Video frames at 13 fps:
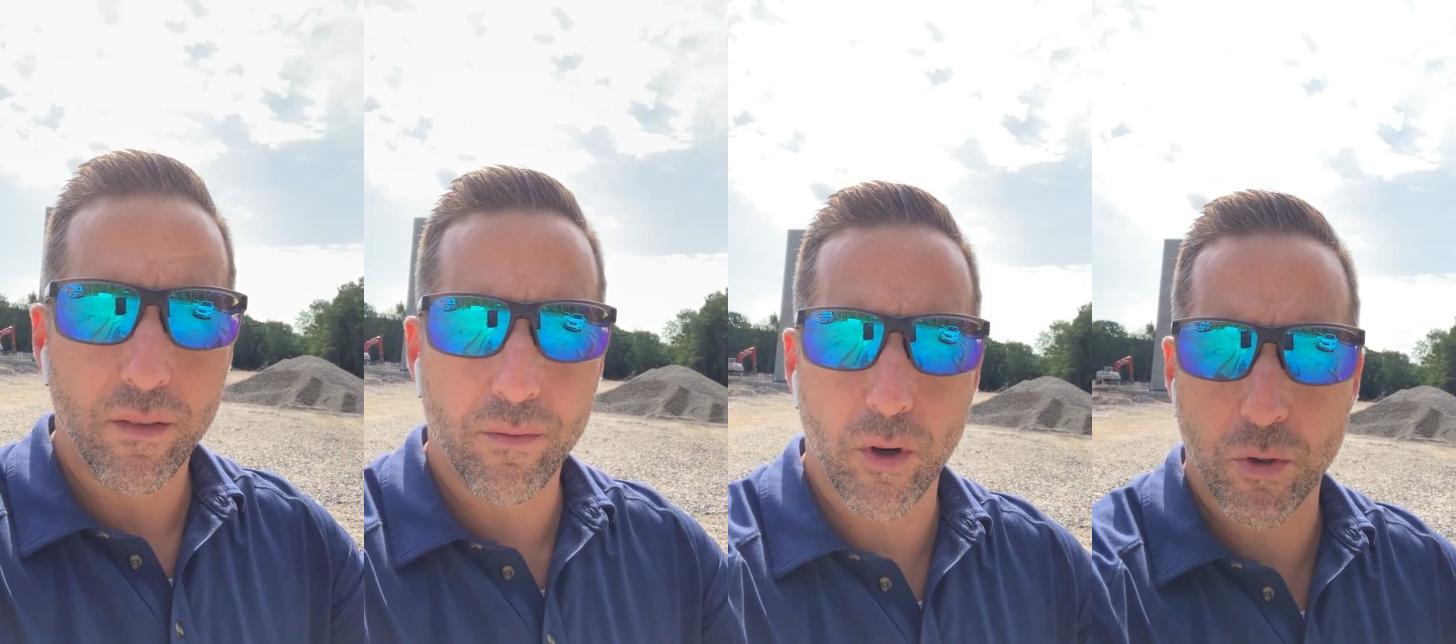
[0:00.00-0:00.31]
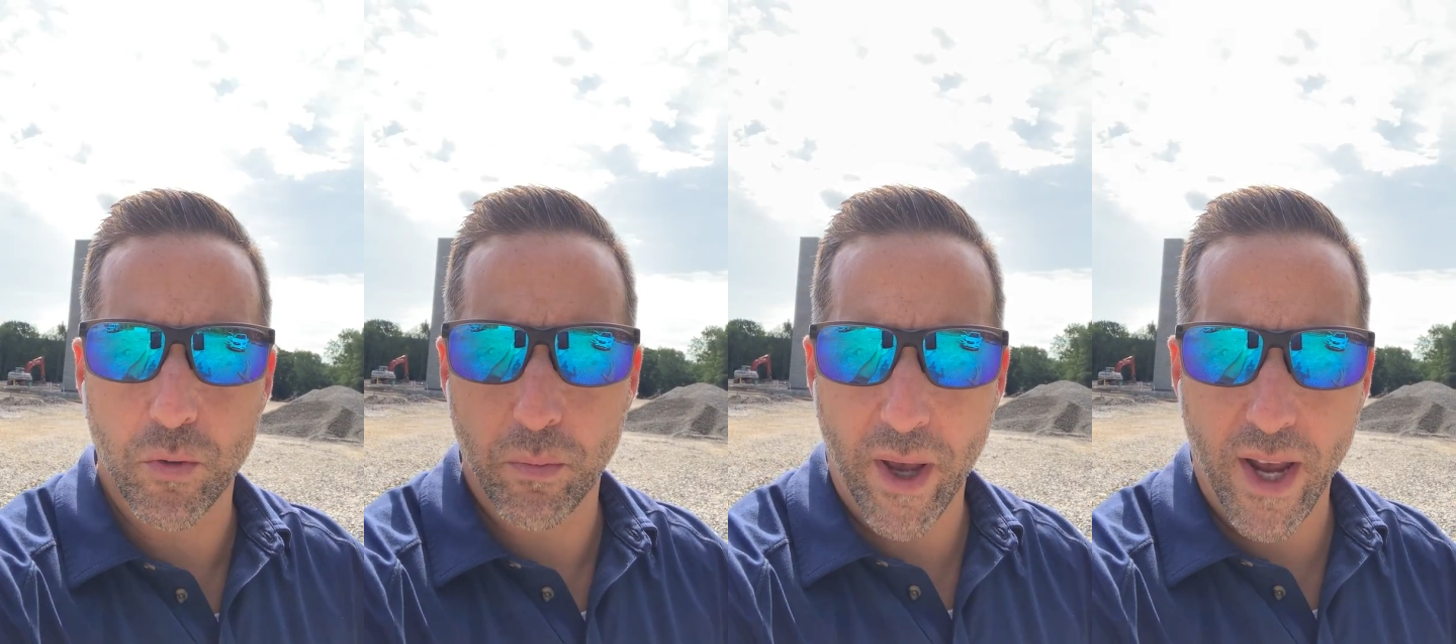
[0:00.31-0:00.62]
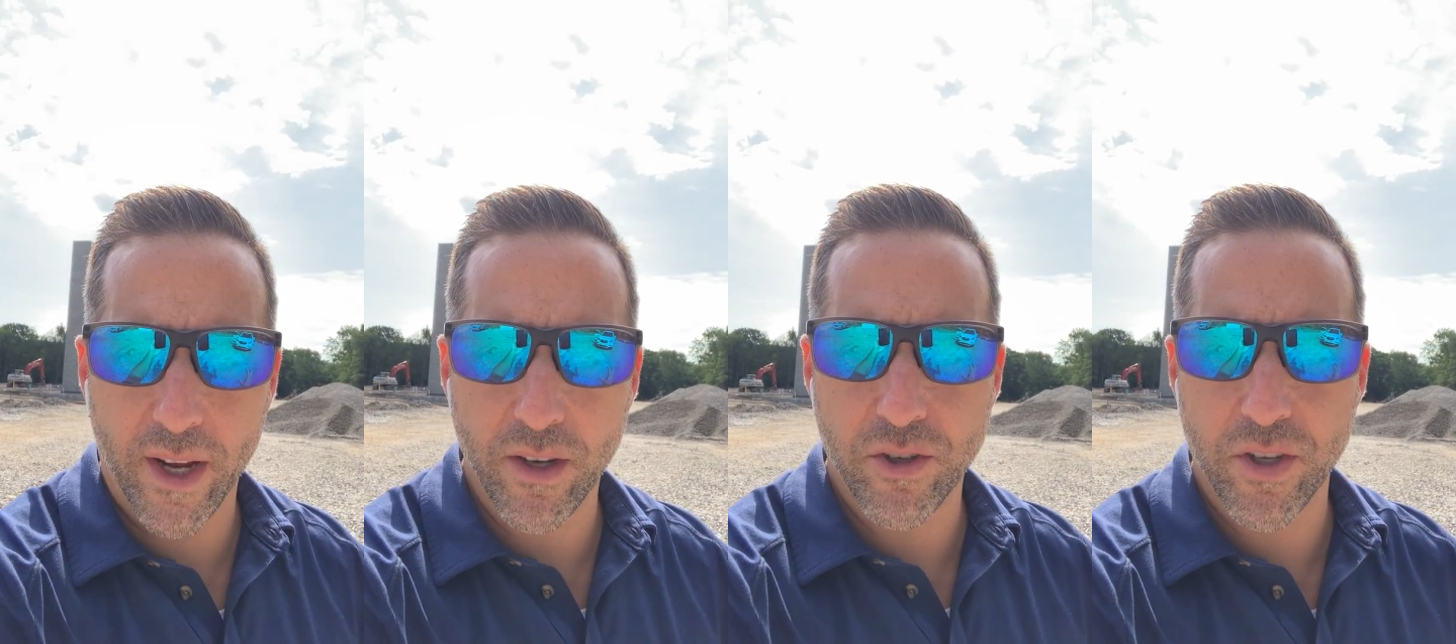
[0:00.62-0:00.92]
virtual
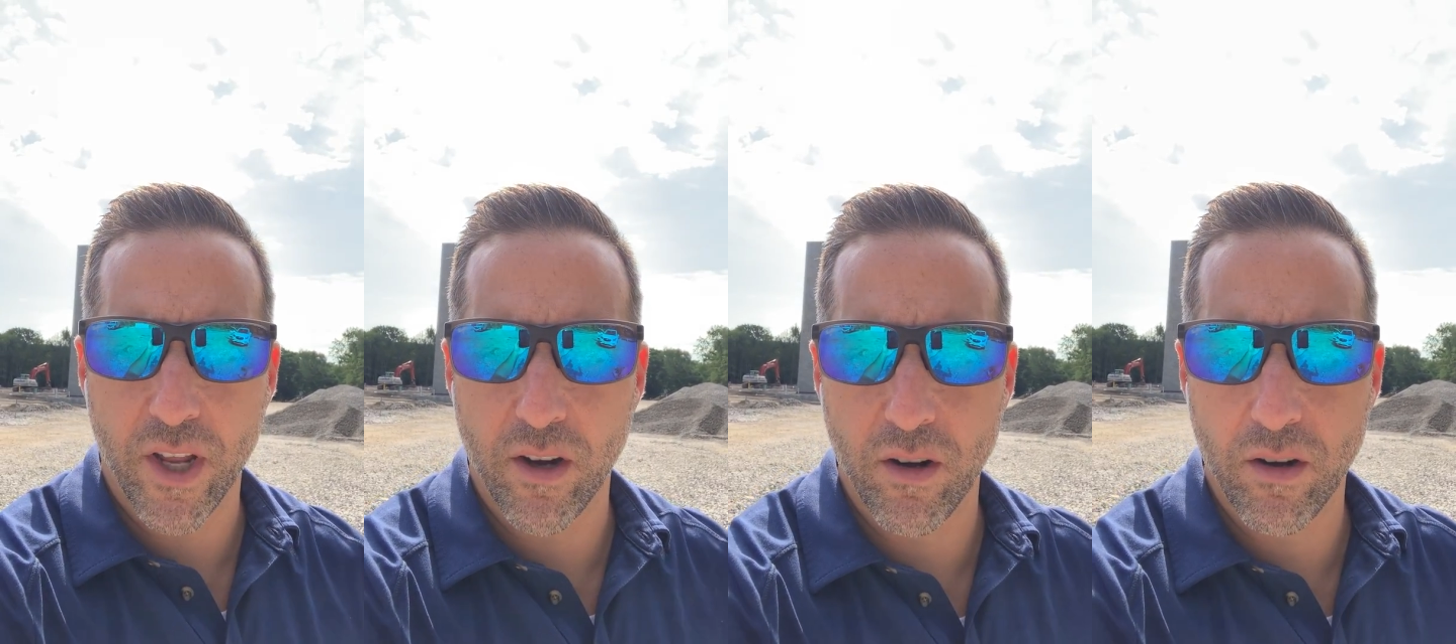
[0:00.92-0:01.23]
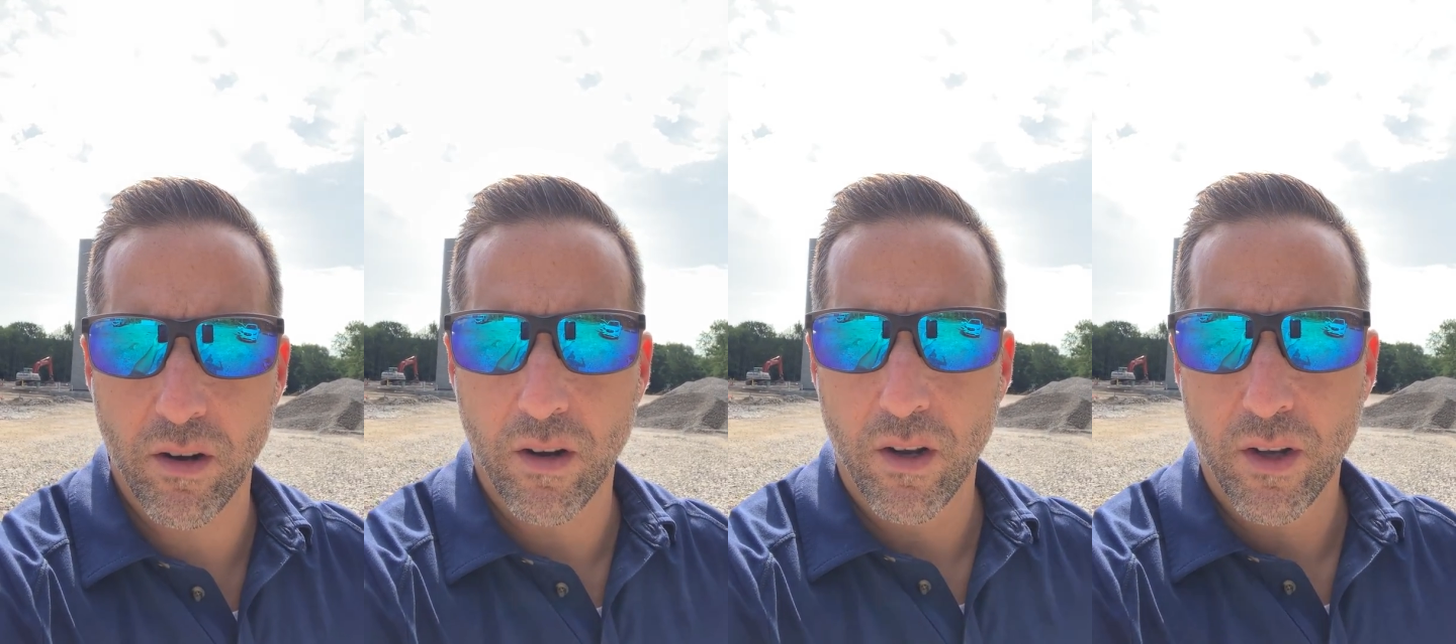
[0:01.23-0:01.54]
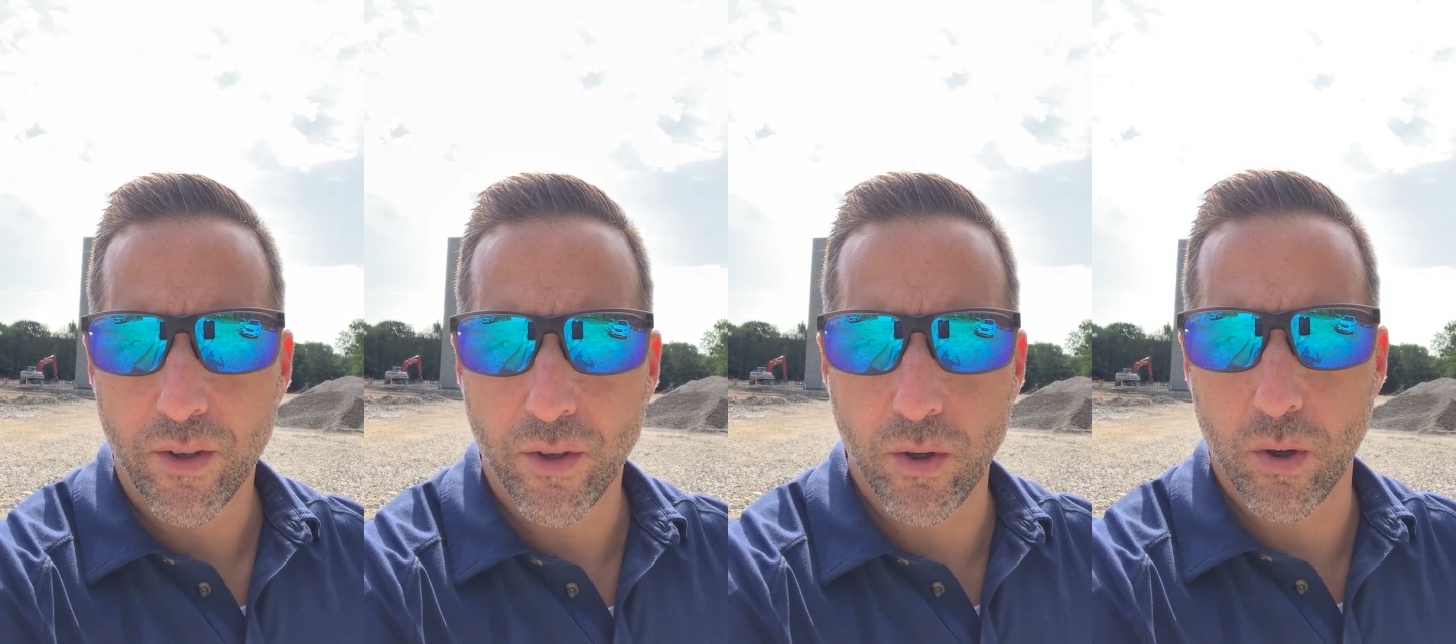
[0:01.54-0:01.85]
package center,
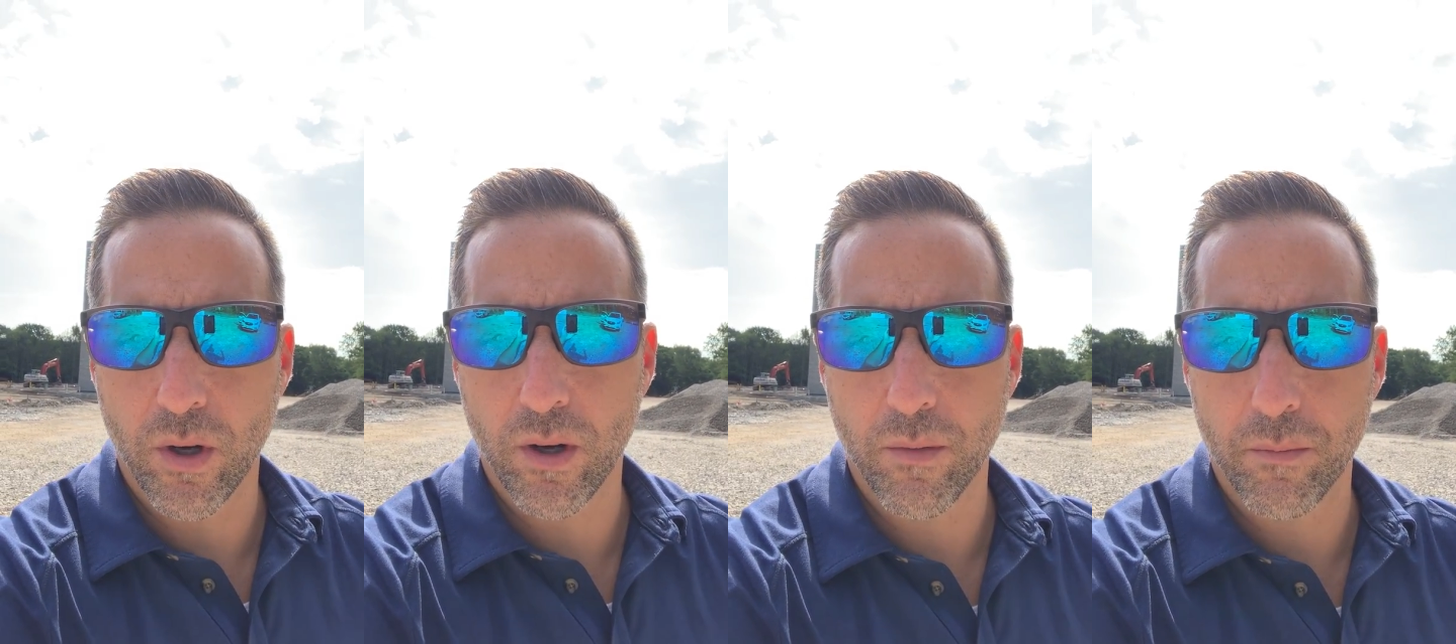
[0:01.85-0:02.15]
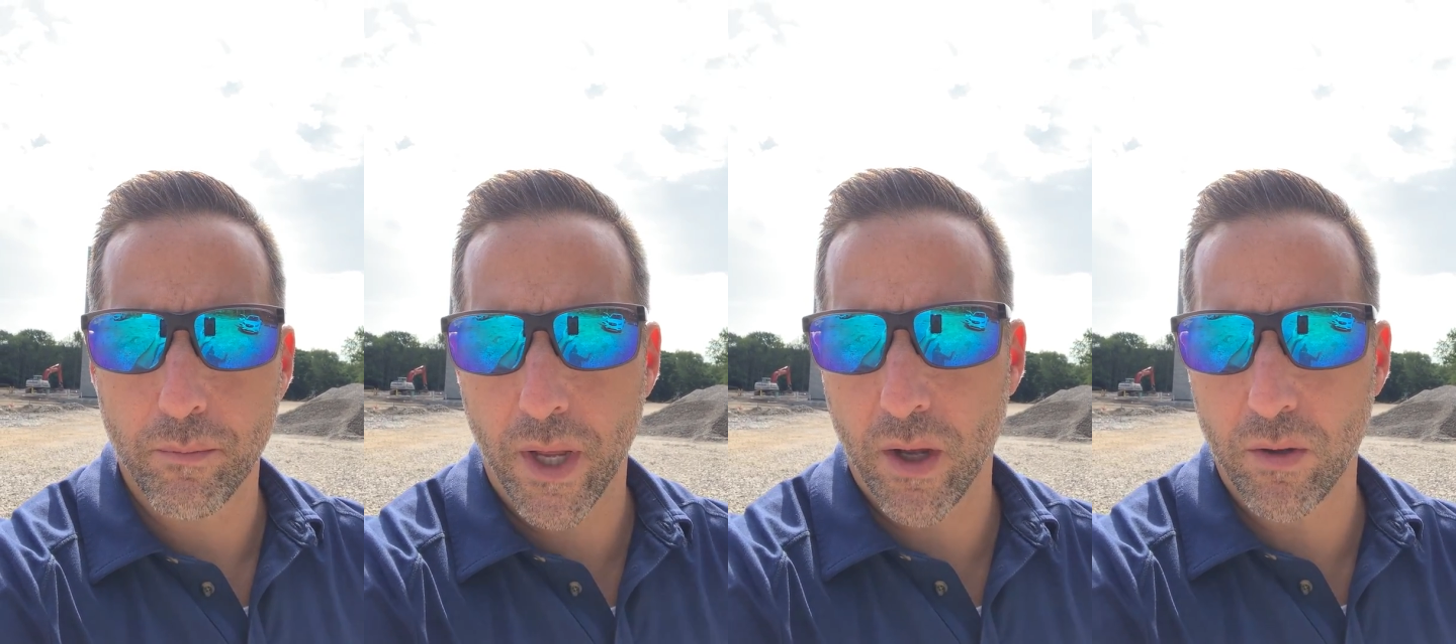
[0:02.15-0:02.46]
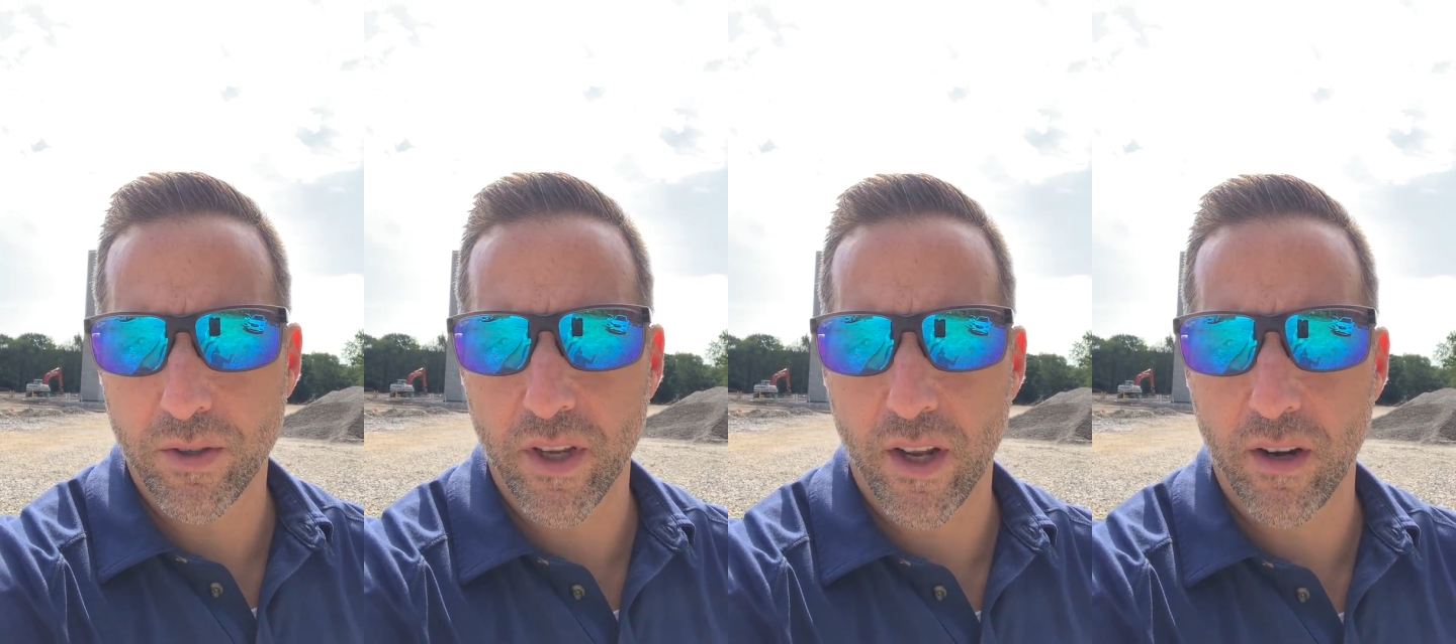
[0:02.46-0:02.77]
your mail
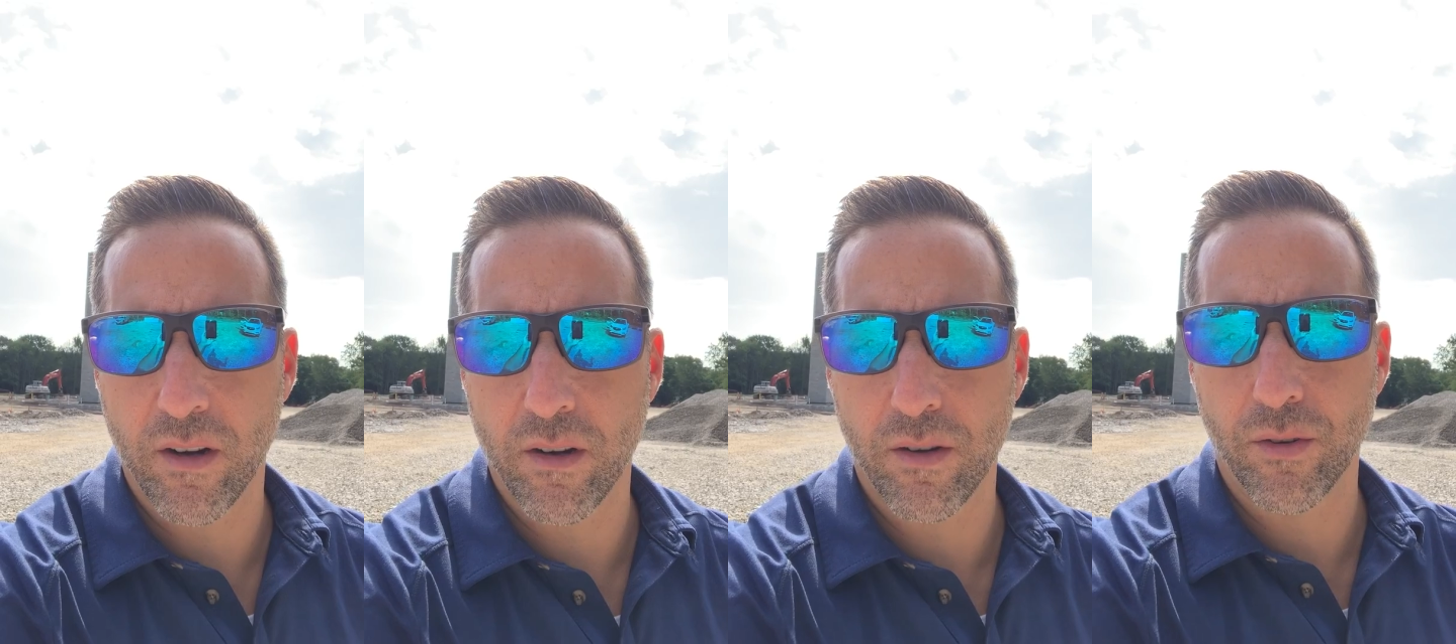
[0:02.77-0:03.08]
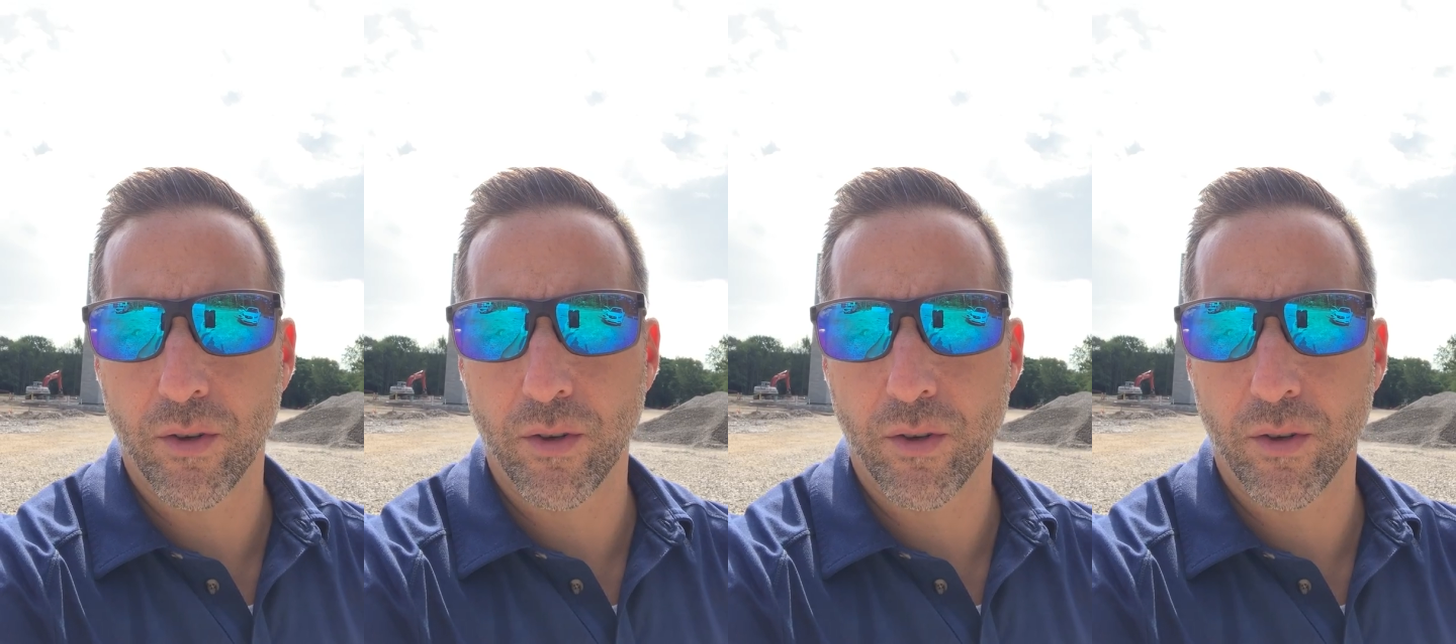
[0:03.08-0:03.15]
center,